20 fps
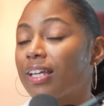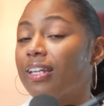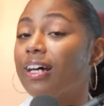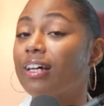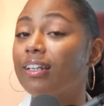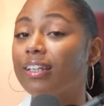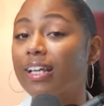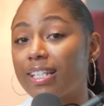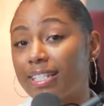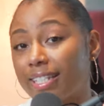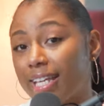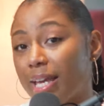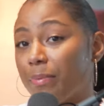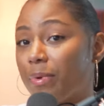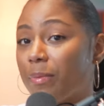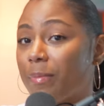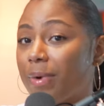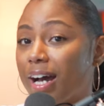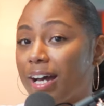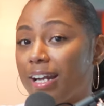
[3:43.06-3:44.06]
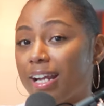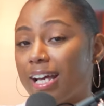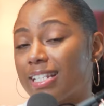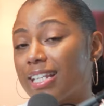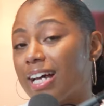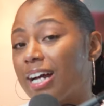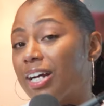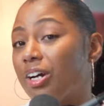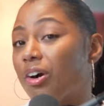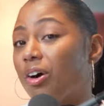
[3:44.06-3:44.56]
Now, let's keep in mind, as
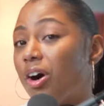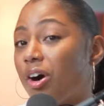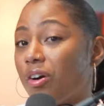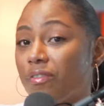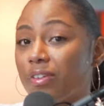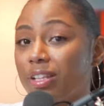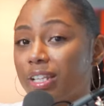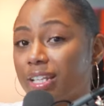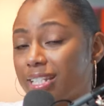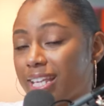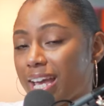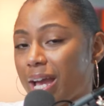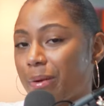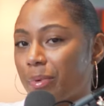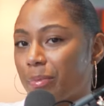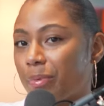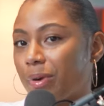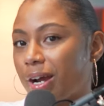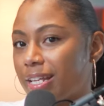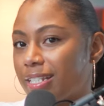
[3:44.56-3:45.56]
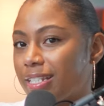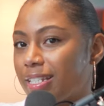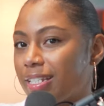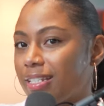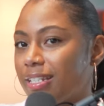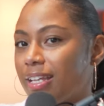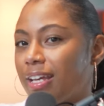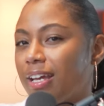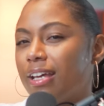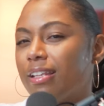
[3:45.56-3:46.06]
I go over these hammer
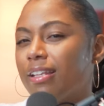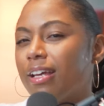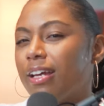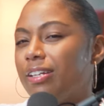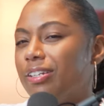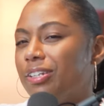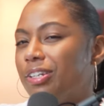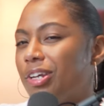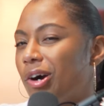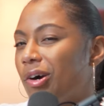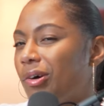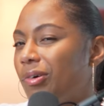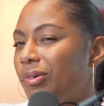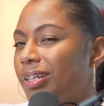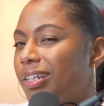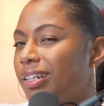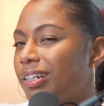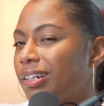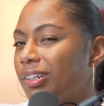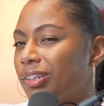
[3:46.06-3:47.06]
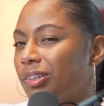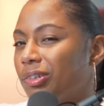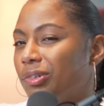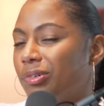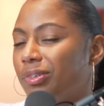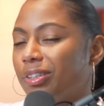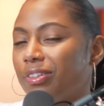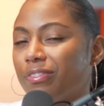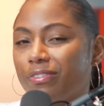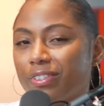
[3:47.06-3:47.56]
prices, they don't
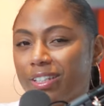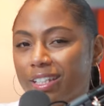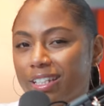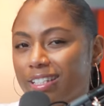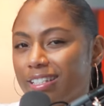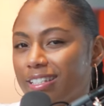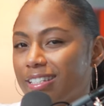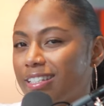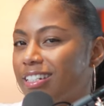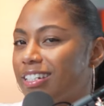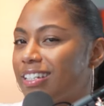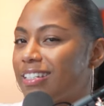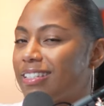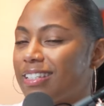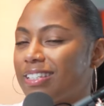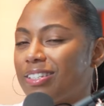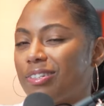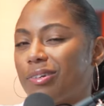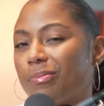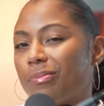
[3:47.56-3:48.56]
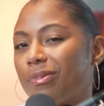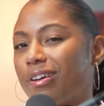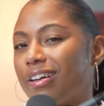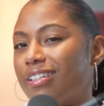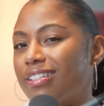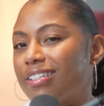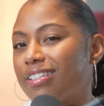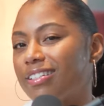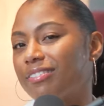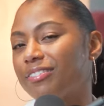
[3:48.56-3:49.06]
include the fees, just the sale
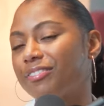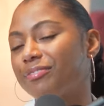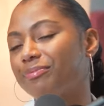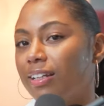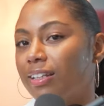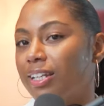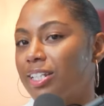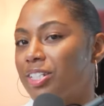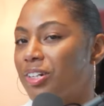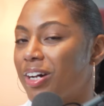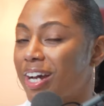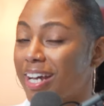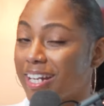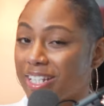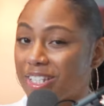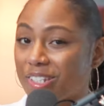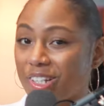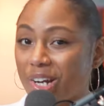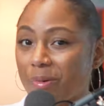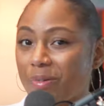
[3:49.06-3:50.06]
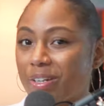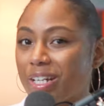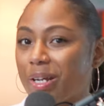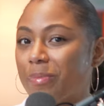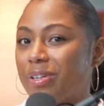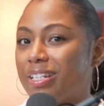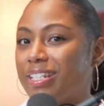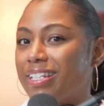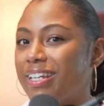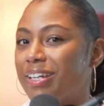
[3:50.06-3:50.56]
price. Let's go ahead and start with
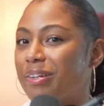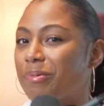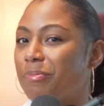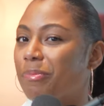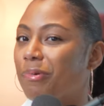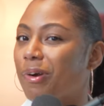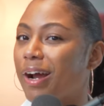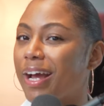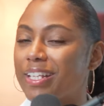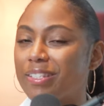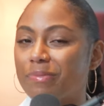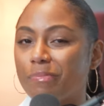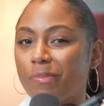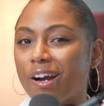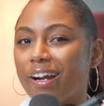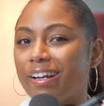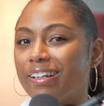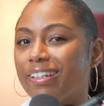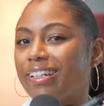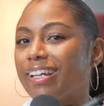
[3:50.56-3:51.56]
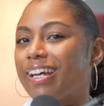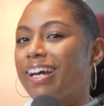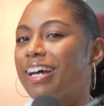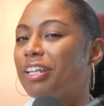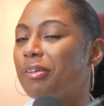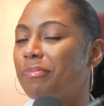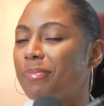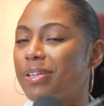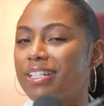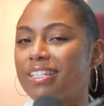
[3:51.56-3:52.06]
number ten, Bryce Martin,
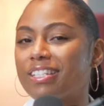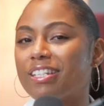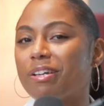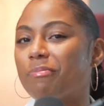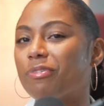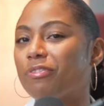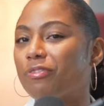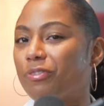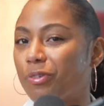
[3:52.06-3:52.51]
Elements number